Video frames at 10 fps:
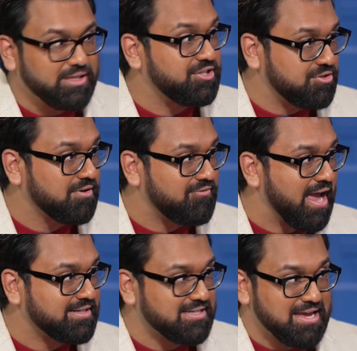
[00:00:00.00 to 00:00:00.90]
really do
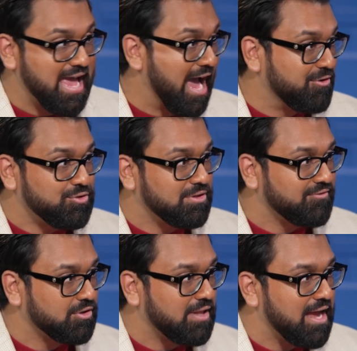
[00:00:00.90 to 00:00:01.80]
affect how you
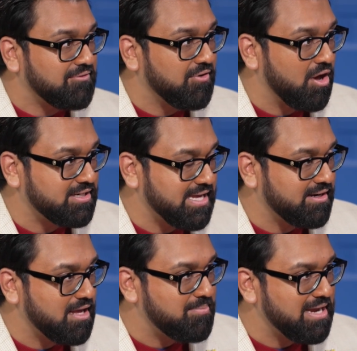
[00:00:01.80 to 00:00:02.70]
live your life on a
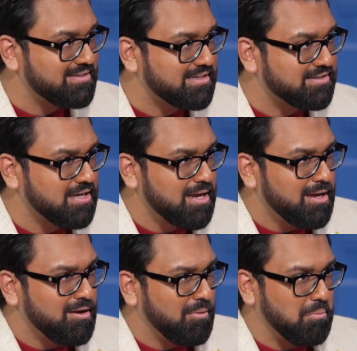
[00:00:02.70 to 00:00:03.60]
day-to-day basis.
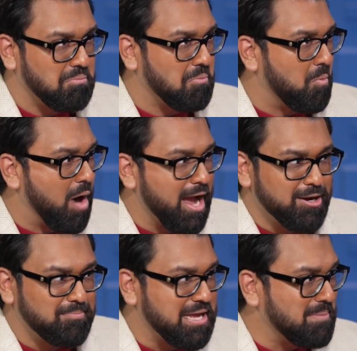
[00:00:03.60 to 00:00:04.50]
Why
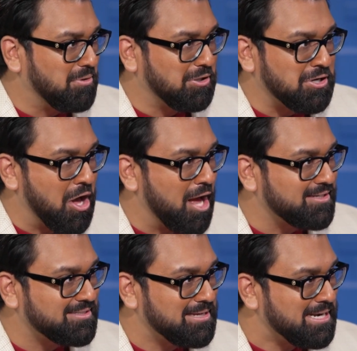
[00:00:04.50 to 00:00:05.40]
are people
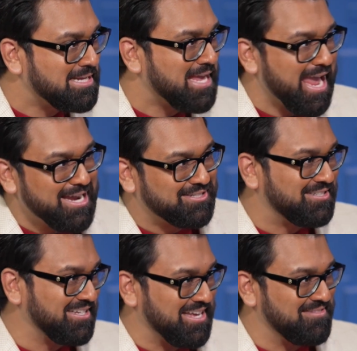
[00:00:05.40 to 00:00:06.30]
not
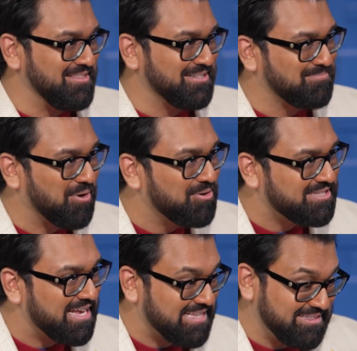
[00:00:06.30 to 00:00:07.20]
engaged in this
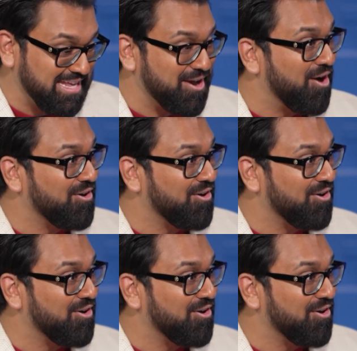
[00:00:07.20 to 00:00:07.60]
process as they